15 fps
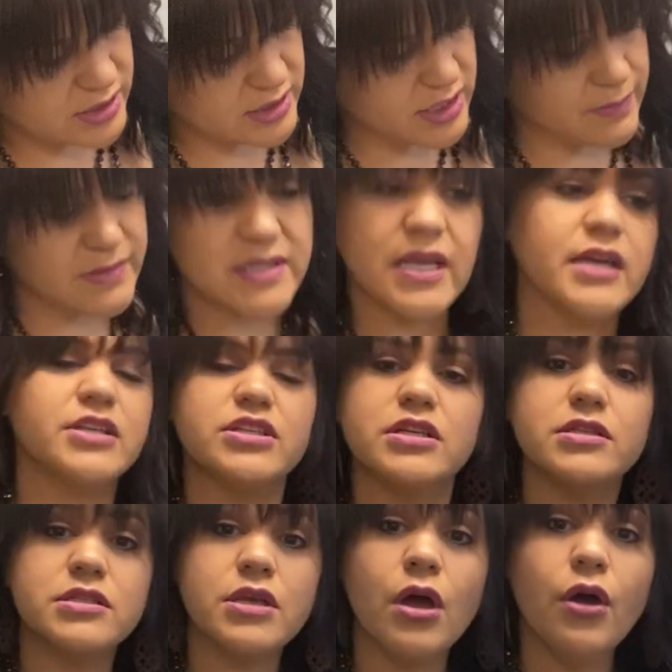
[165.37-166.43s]

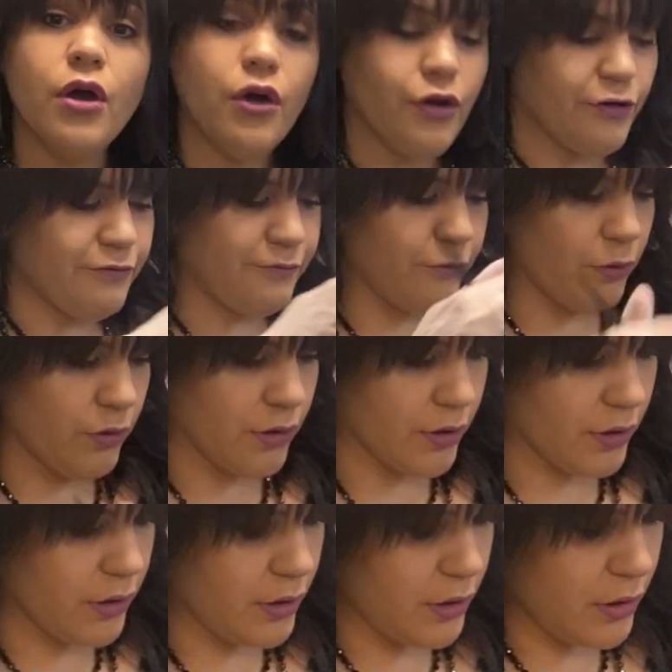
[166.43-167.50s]
subsections
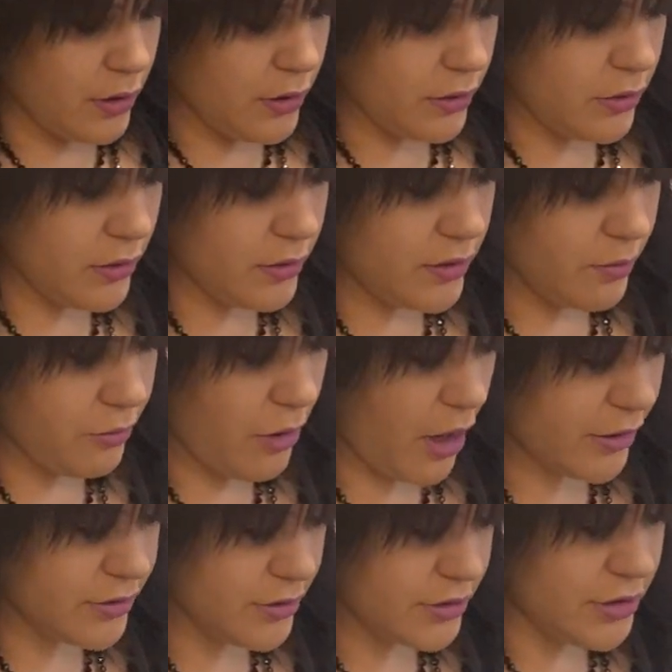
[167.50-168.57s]
for the
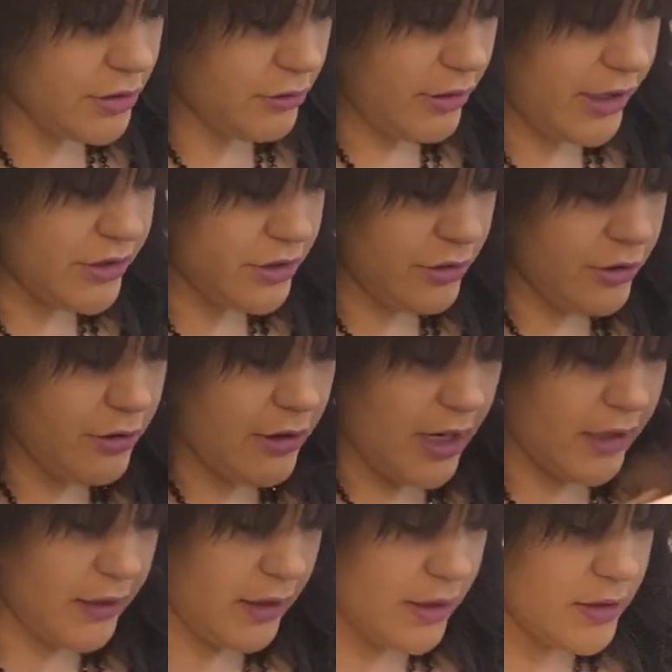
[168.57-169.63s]
proctor to grade you
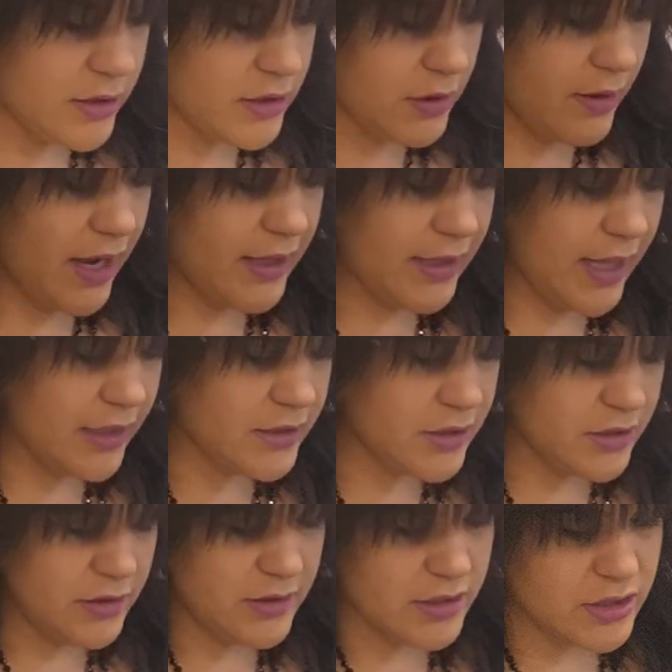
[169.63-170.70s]
correctly. So I like
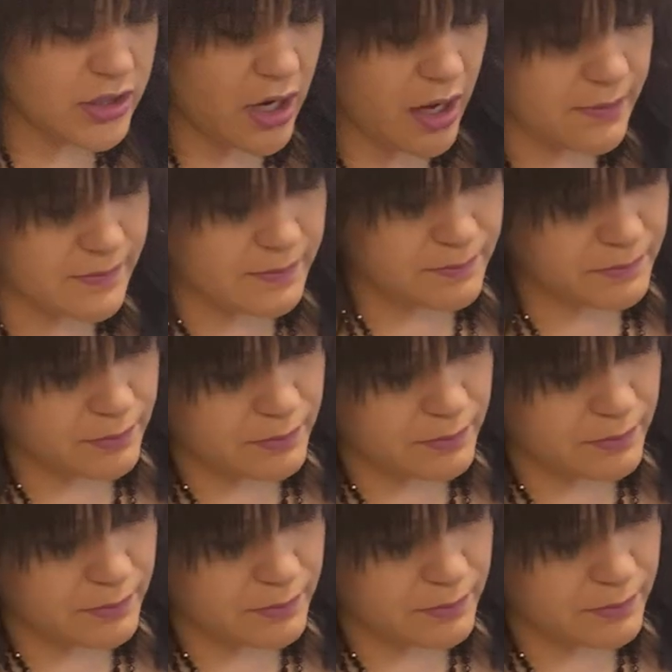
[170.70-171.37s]
to do the top